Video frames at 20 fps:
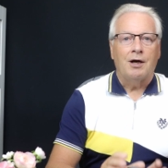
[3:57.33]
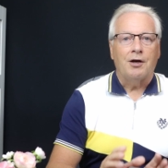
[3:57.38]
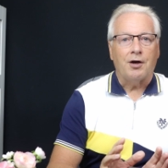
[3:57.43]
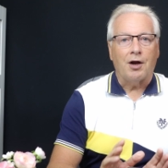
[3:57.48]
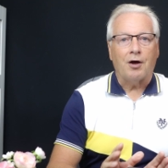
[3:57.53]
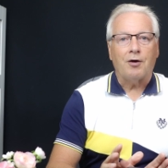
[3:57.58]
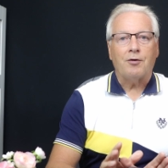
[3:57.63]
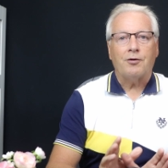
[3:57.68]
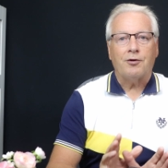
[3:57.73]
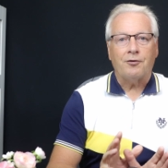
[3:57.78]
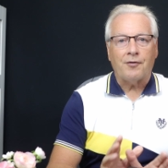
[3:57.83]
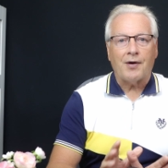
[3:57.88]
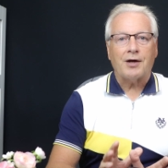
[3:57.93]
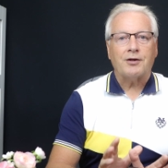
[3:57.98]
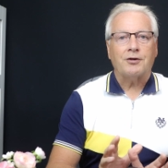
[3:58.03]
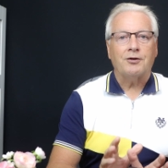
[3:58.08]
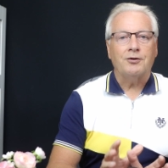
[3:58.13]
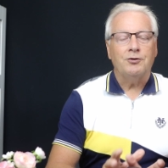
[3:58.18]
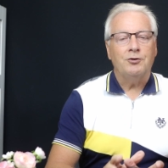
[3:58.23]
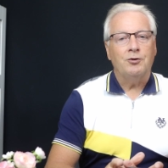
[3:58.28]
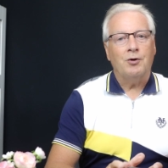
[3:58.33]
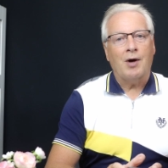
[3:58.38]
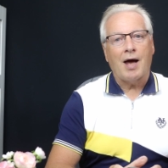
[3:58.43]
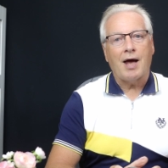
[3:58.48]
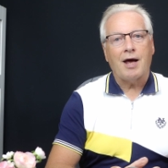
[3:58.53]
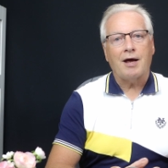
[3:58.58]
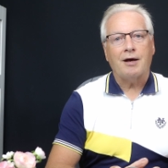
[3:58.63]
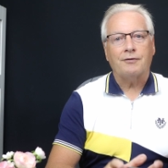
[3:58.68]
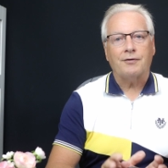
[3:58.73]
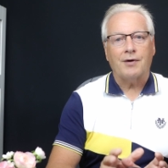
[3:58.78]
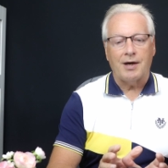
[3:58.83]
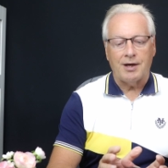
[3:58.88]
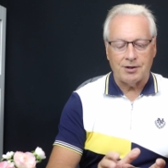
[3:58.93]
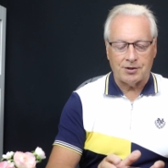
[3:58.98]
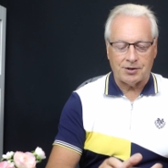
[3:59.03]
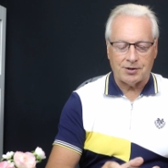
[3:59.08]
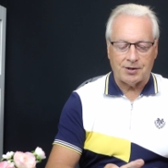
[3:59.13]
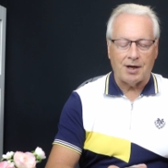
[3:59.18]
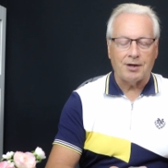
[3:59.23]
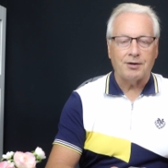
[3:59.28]
Now the fact that you have a
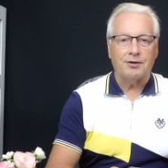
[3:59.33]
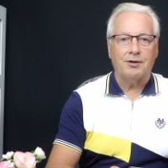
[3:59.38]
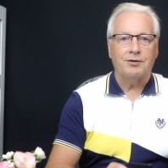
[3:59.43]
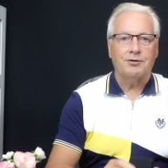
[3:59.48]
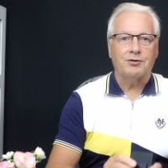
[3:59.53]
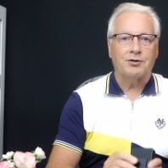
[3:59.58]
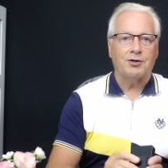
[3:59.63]
standard